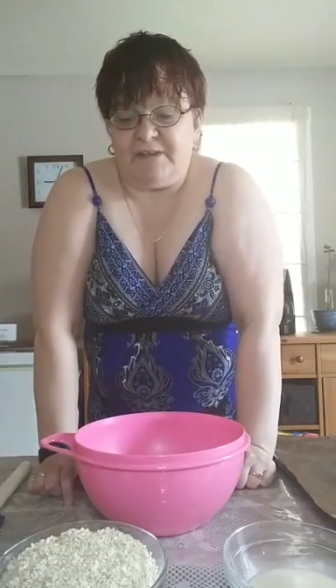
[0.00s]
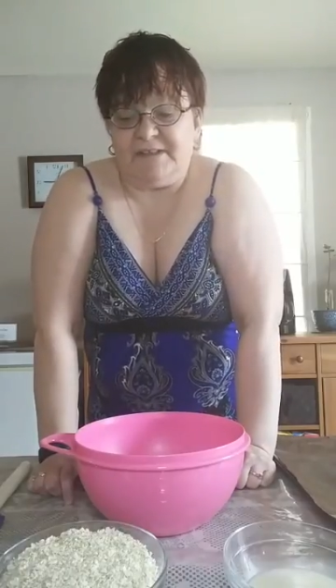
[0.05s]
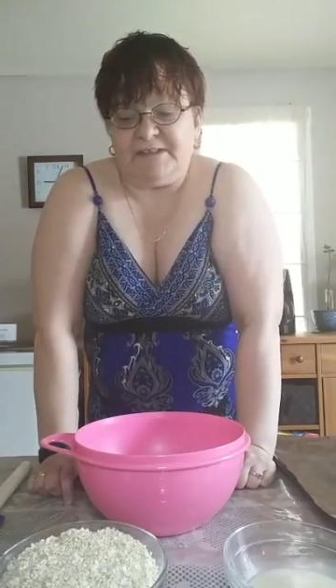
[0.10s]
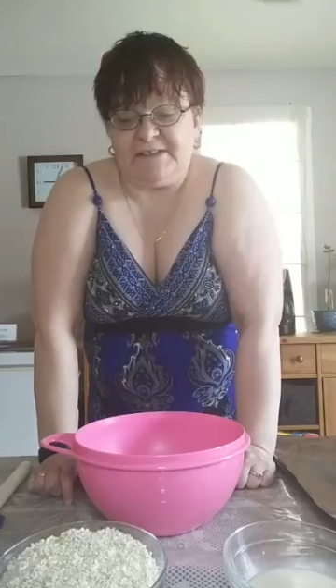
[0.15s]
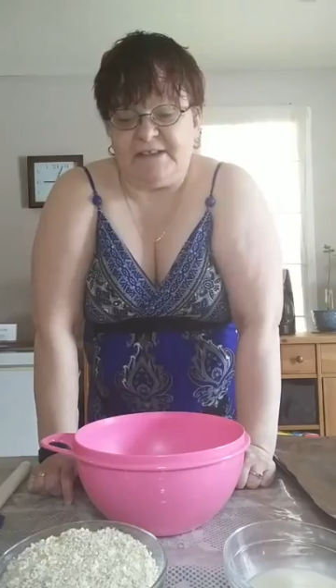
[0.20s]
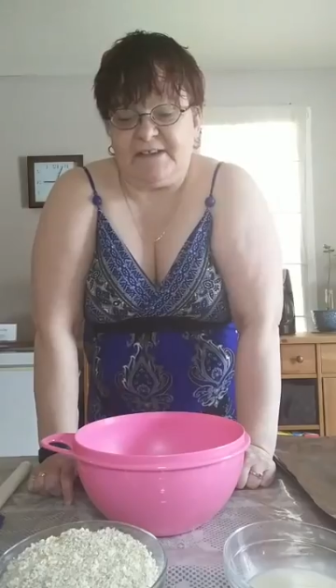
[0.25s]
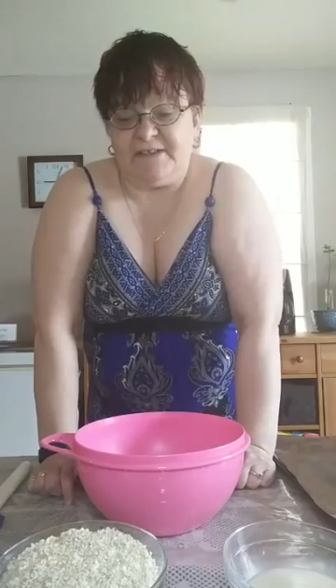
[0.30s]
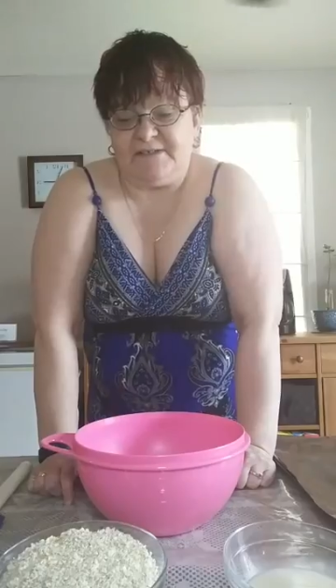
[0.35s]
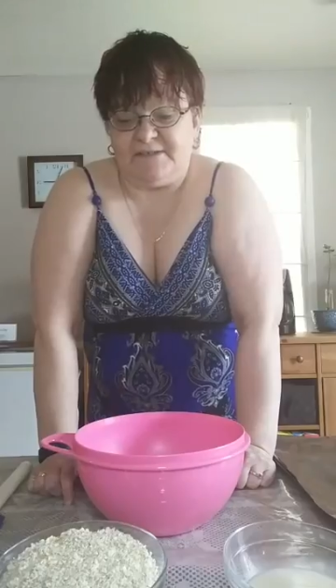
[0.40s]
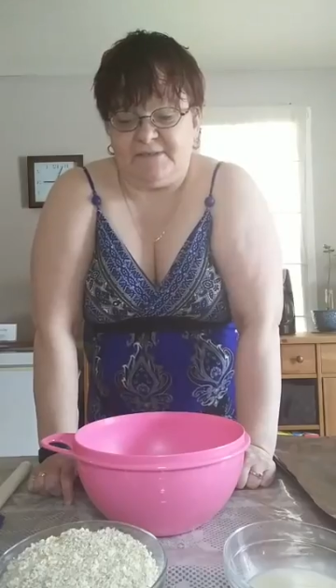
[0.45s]

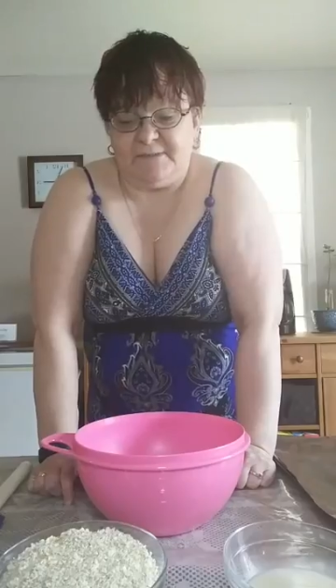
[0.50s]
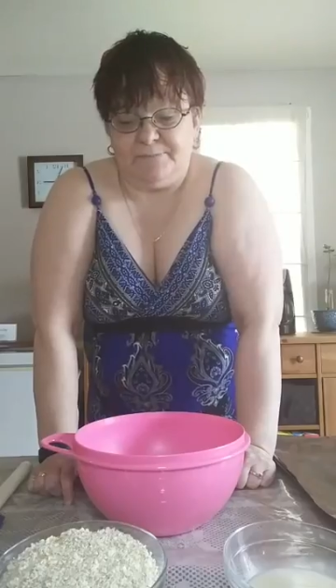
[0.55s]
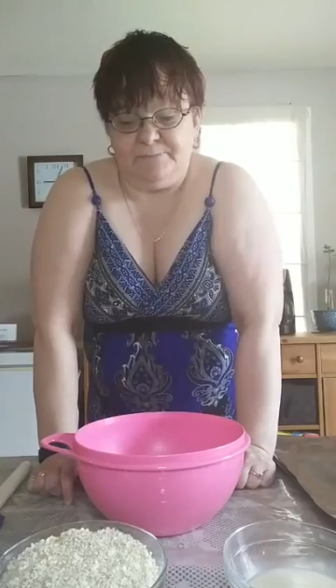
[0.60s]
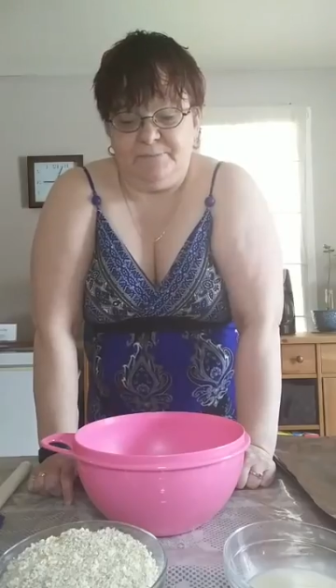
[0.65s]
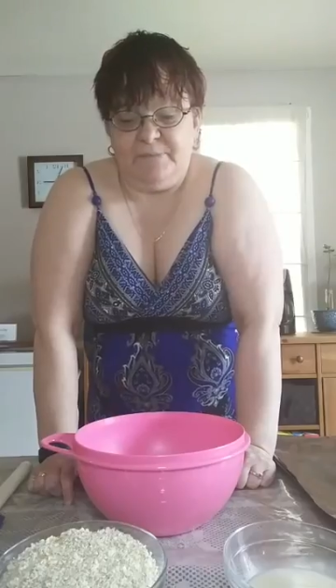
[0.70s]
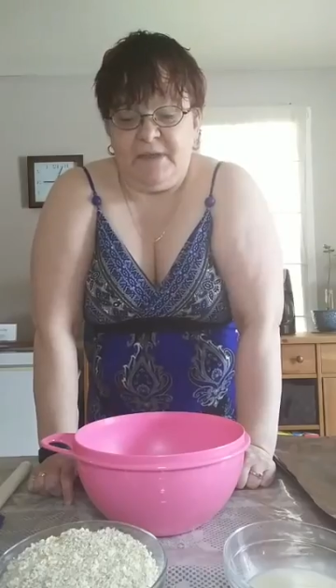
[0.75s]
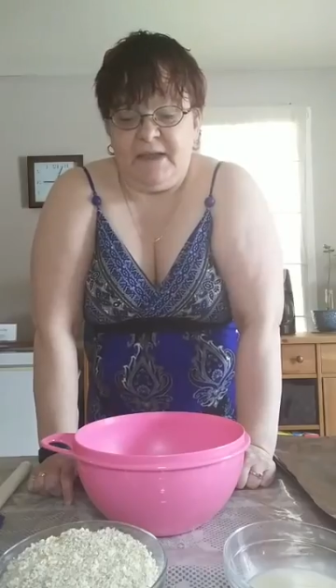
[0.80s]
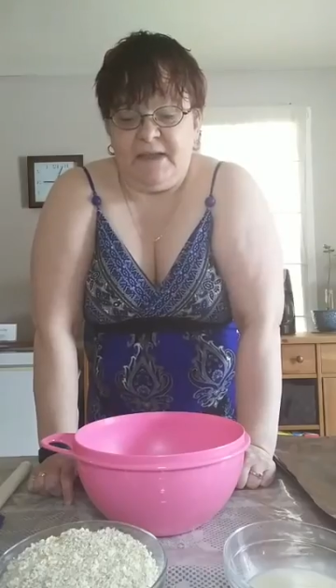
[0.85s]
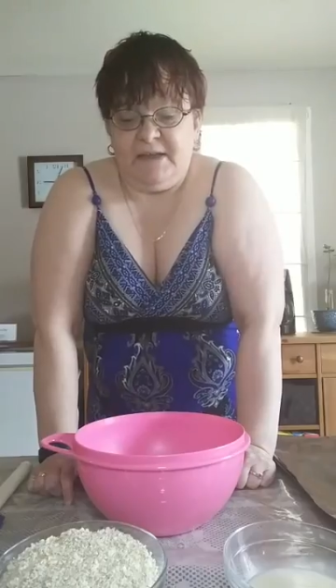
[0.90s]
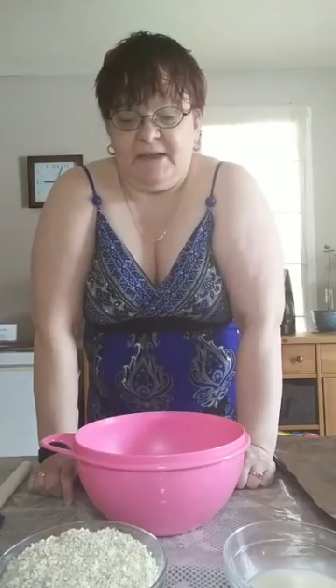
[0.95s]
6
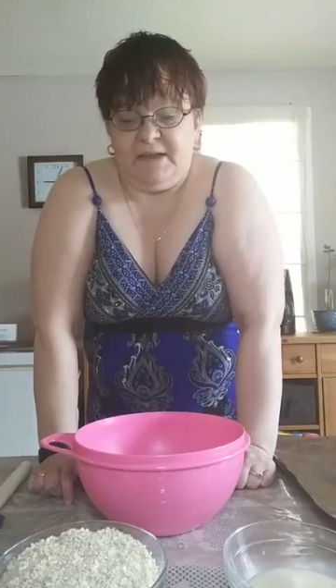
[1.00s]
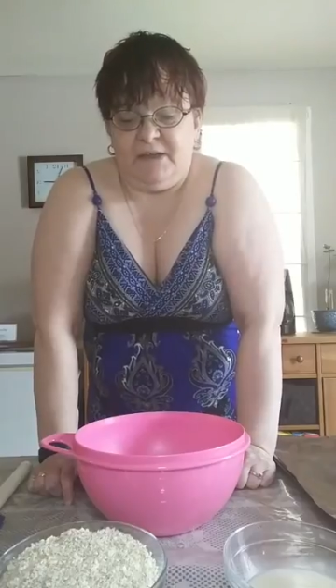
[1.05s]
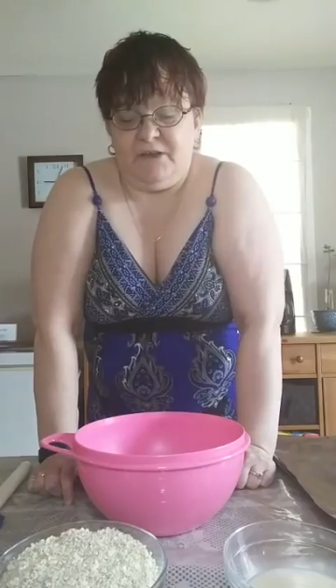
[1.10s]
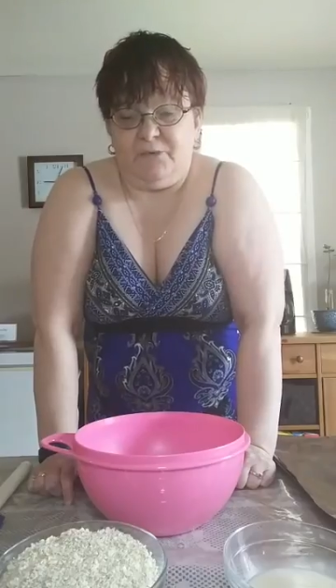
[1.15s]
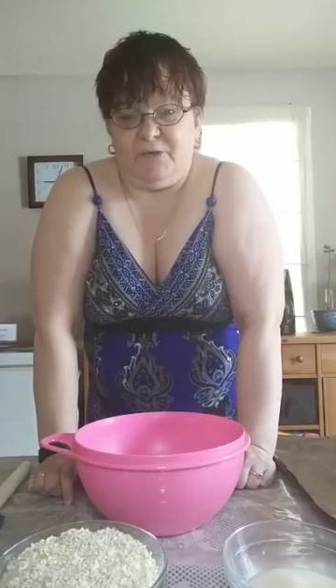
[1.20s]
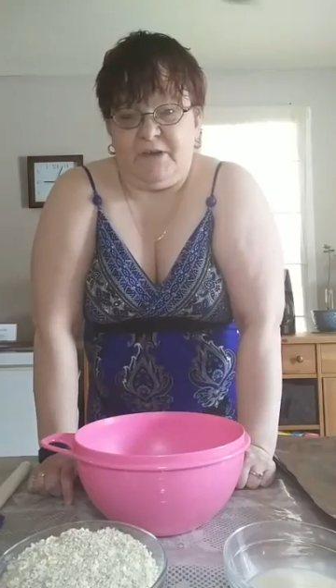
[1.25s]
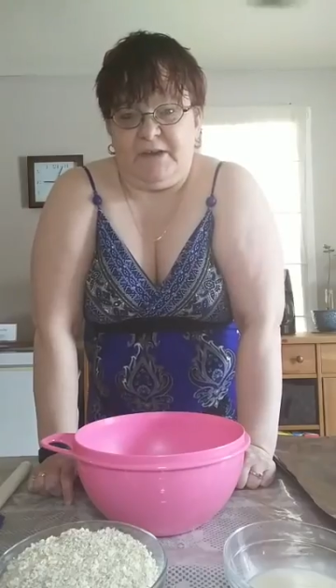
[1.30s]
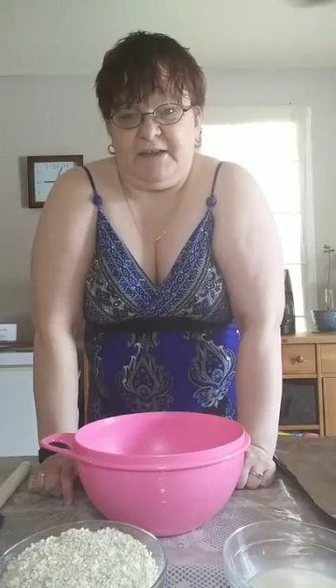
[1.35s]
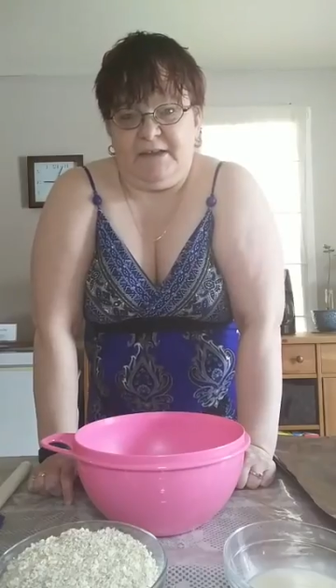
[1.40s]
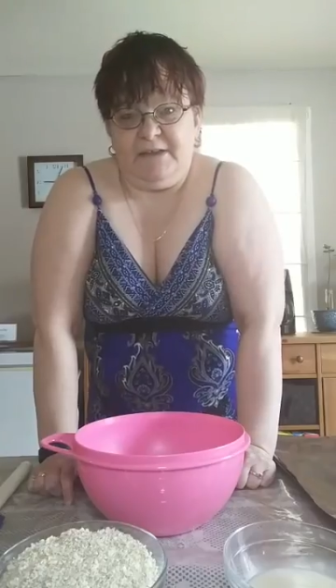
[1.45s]

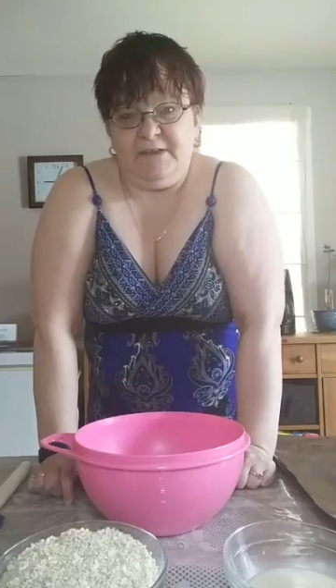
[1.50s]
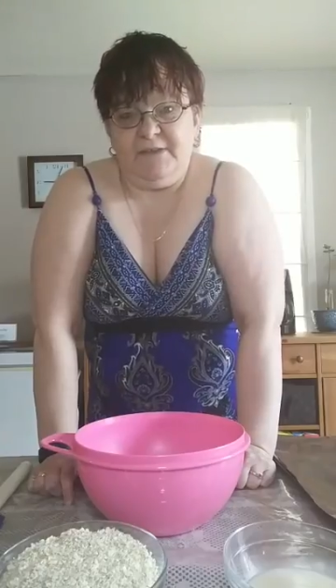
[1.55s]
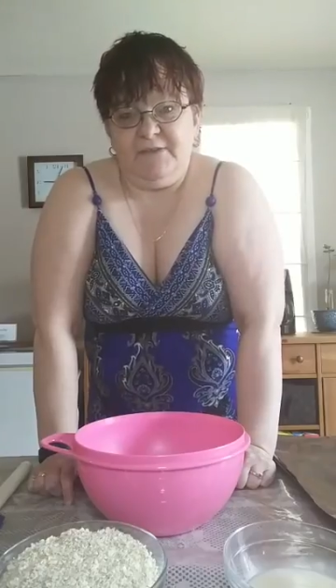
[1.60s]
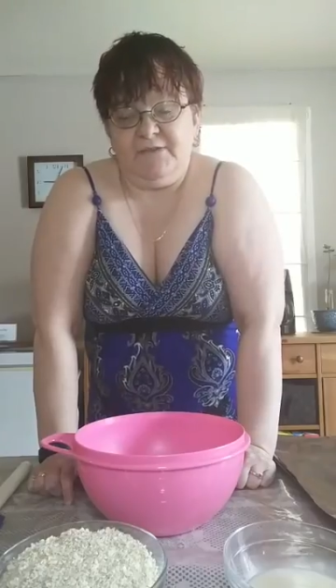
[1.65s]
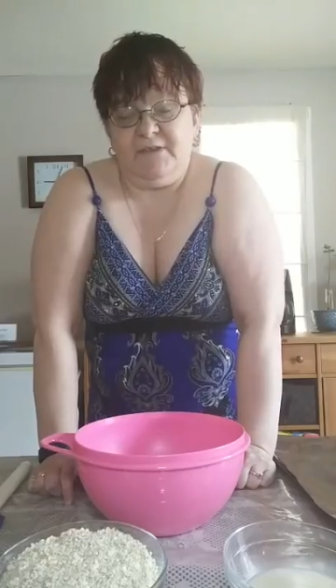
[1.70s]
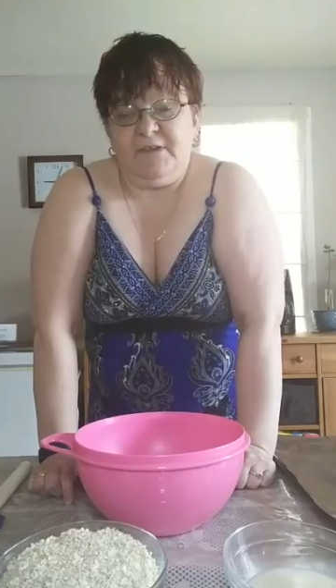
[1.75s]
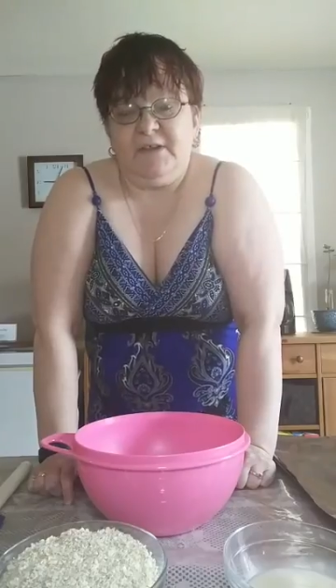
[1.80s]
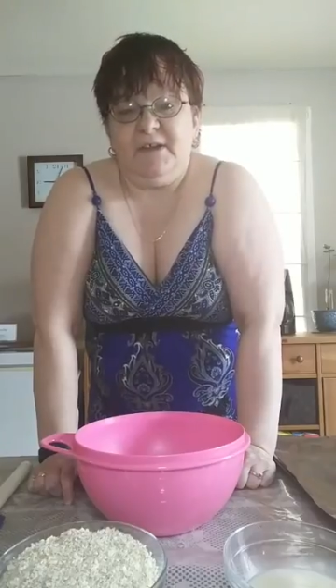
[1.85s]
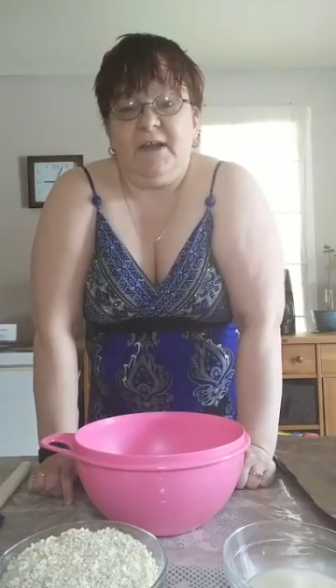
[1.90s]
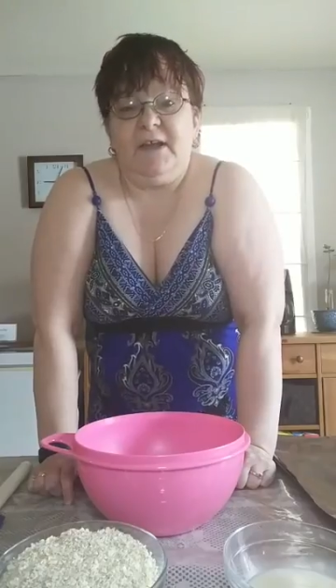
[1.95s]

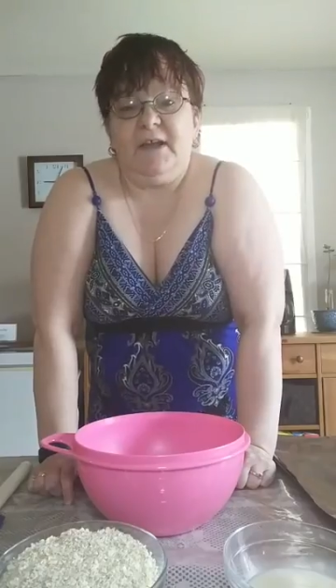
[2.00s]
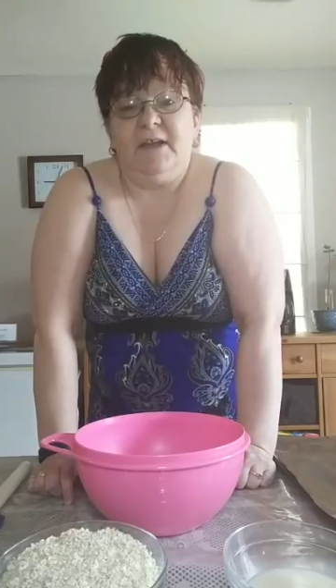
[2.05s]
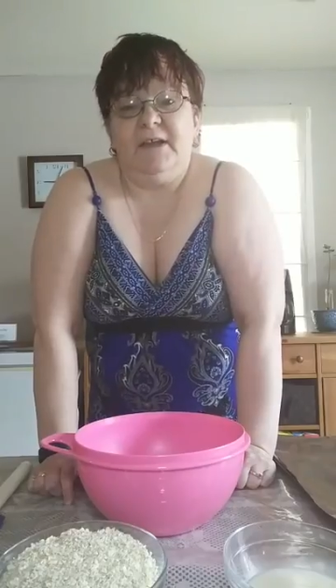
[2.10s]
ingredients.